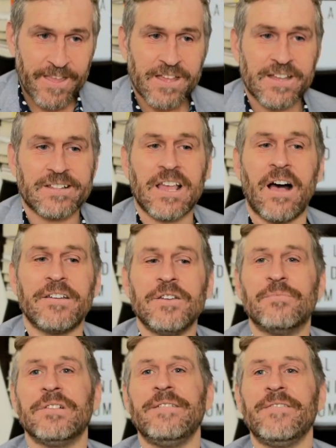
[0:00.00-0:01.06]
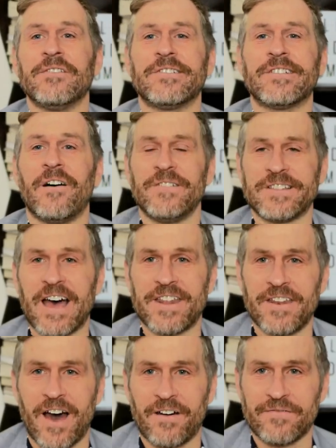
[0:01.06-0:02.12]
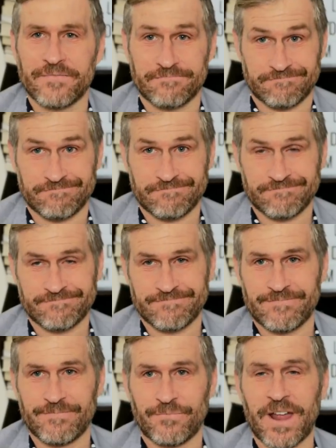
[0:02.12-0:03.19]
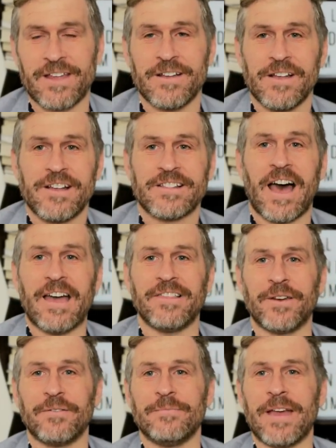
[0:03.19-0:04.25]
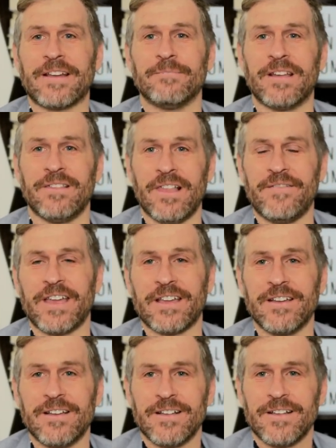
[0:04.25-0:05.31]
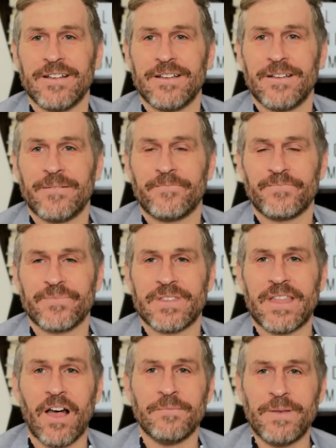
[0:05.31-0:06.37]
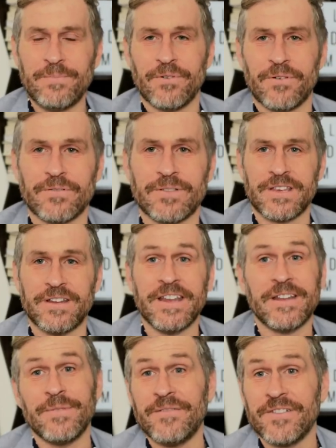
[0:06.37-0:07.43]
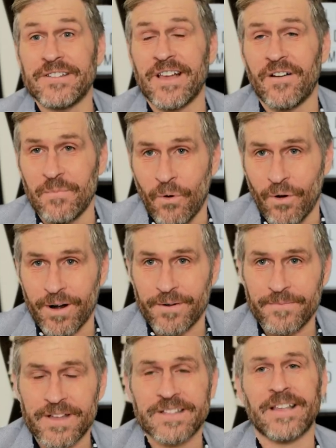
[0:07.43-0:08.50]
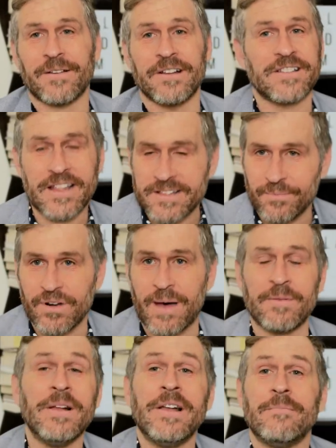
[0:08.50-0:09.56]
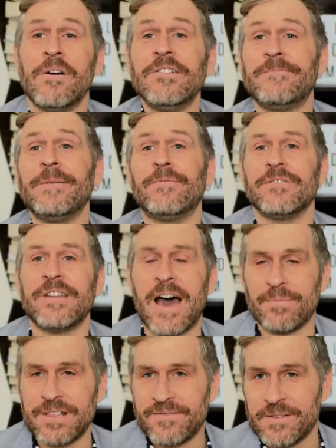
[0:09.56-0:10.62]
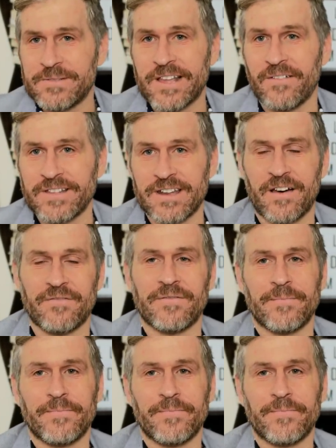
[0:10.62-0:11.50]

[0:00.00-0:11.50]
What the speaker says: is telling you believing in yourself is not enough, right? So I literally make my living telling people you need to believe in yourself more because that's the problem. Most people do not believe in themselves enough.